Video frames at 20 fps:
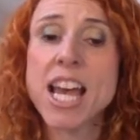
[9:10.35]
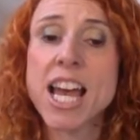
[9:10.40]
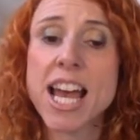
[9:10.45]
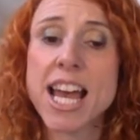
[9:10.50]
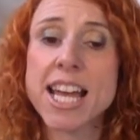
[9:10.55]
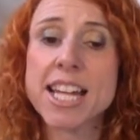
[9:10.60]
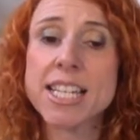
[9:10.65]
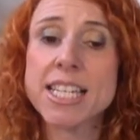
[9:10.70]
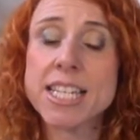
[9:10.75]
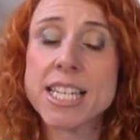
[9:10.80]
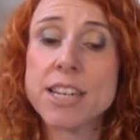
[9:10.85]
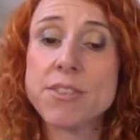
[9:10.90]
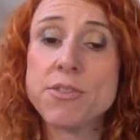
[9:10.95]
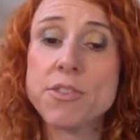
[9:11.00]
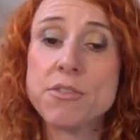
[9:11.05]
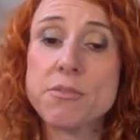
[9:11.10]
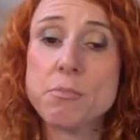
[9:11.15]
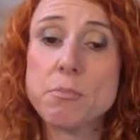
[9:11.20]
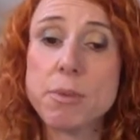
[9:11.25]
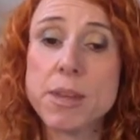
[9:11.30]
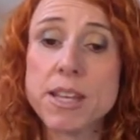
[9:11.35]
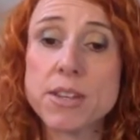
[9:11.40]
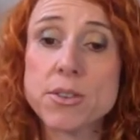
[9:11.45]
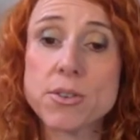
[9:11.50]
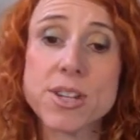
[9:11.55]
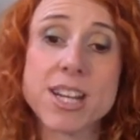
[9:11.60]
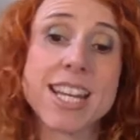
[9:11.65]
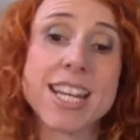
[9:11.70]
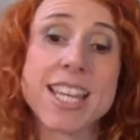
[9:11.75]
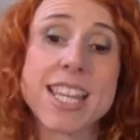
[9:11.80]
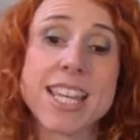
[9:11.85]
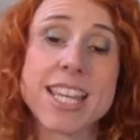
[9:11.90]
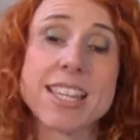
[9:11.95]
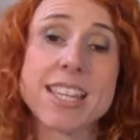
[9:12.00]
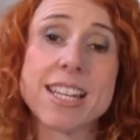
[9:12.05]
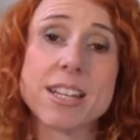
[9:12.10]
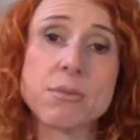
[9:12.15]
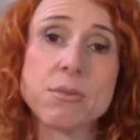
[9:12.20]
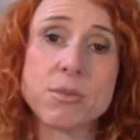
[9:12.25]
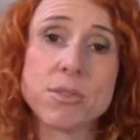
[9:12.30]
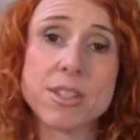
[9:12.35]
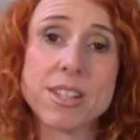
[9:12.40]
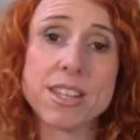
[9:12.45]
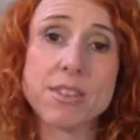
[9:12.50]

And if you've bid on anything, then it will